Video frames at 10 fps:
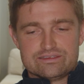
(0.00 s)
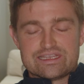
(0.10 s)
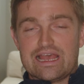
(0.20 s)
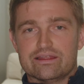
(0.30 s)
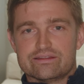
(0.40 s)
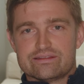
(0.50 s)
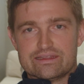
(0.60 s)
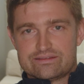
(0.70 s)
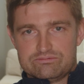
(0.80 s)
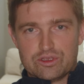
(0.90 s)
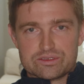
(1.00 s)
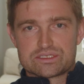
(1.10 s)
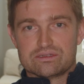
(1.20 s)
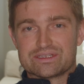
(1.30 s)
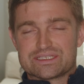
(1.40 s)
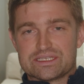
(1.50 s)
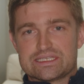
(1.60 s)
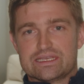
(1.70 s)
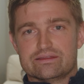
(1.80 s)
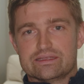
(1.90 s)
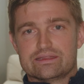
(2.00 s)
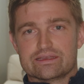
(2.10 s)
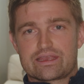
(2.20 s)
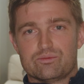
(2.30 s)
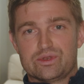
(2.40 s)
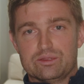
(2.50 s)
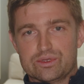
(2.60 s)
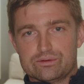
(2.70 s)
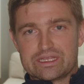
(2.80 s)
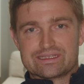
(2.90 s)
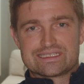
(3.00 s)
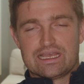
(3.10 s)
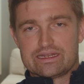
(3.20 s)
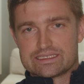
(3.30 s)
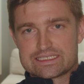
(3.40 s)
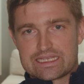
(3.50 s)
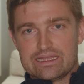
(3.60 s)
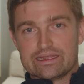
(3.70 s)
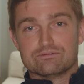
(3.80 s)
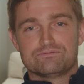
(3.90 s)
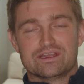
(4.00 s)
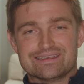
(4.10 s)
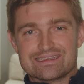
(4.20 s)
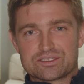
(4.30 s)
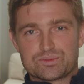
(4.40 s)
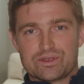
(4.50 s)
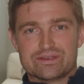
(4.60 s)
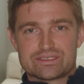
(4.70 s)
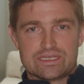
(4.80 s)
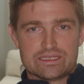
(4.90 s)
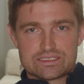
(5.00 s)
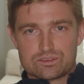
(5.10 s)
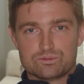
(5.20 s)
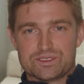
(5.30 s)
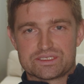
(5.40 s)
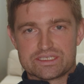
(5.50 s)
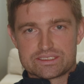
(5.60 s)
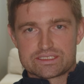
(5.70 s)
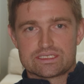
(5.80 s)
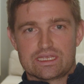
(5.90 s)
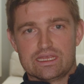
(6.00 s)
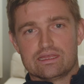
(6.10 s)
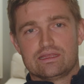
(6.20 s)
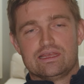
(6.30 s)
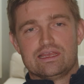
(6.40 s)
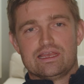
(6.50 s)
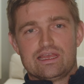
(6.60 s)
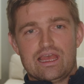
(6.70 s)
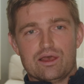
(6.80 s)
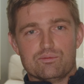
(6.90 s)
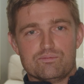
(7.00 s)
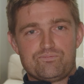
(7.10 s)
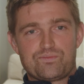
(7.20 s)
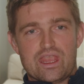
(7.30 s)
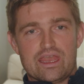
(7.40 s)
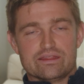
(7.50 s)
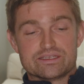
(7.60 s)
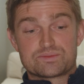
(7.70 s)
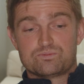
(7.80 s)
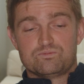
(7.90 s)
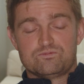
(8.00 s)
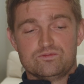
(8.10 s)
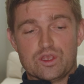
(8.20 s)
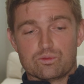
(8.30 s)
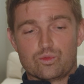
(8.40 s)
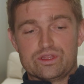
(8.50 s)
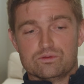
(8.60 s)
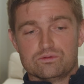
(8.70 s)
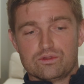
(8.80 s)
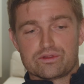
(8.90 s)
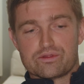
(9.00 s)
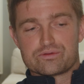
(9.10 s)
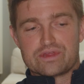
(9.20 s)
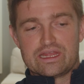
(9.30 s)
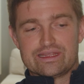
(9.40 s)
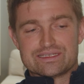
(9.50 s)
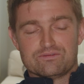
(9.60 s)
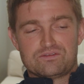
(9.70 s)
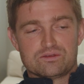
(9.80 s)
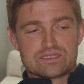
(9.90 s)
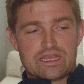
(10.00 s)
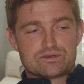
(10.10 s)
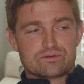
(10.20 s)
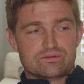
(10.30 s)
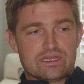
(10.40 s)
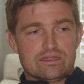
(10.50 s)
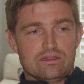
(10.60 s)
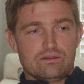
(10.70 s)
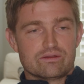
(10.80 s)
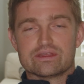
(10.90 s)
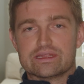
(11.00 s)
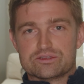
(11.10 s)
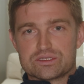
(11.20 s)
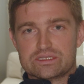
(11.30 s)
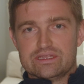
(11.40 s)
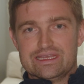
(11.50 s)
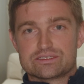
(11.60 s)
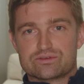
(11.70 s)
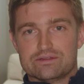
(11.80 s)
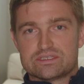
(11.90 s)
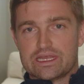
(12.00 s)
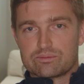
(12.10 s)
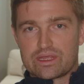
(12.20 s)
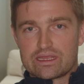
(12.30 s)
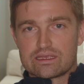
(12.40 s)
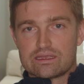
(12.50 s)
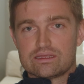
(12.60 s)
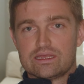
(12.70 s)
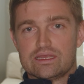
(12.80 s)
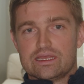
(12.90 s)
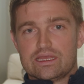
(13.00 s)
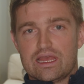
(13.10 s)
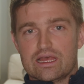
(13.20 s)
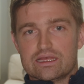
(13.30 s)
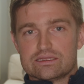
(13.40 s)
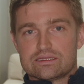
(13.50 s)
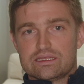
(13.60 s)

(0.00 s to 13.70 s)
talent that you know still exists here, the, the company building, starting, scaling, funding experience that still persists here, um, and it's you know when you look at it through that lens, it feels natural that a lot of the energy is gravitating back here. Uh,